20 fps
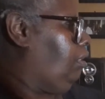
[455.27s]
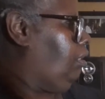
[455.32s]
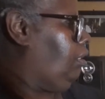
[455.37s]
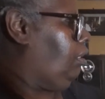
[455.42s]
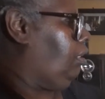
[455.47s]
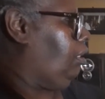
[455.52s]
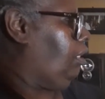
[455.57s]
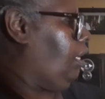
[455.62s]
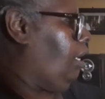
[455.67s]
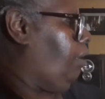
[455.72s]

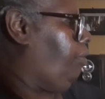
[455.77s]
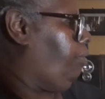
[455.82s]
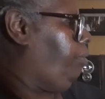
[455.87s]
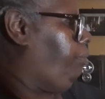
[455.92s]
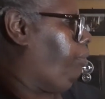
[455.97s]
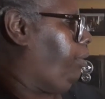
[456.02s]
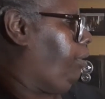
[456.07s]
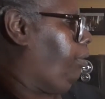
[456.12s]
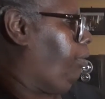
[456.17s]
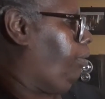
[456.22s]
And that would
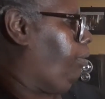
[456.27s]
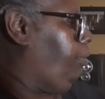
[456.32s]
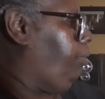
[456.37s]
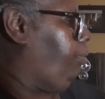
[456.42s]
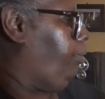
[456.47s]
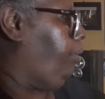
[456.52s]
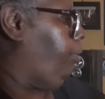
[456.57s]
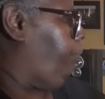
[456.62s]
be where